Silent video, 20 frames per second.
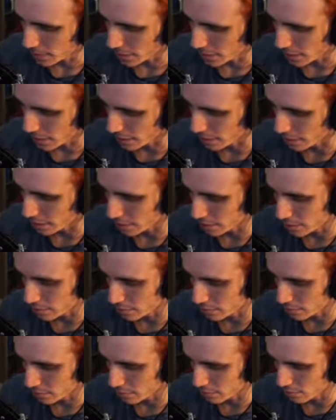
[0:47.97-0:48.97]

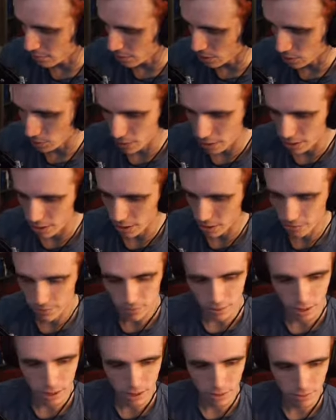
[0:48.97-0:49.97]
He's doing just
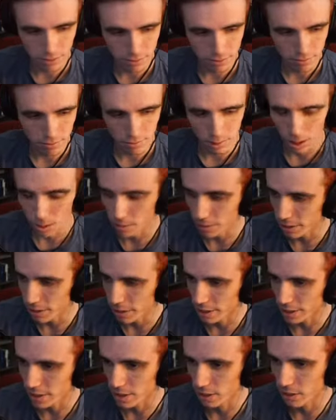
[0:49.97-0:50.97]
fine, probably
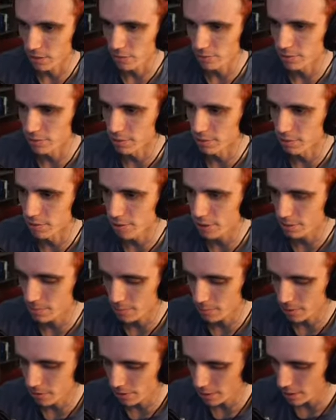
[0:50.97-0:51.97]
eating solid food at this
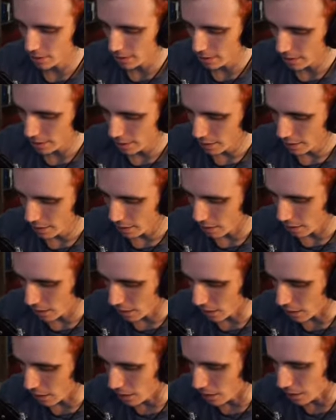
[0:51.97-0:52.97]
point.
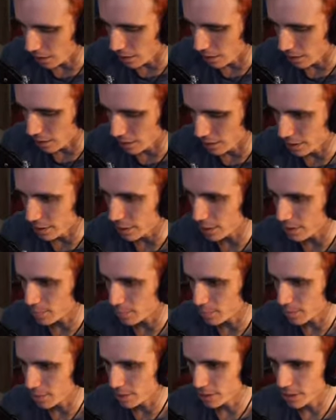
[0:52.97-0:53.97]
He has
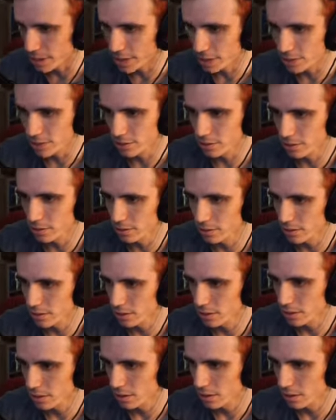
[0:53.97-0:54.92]
potential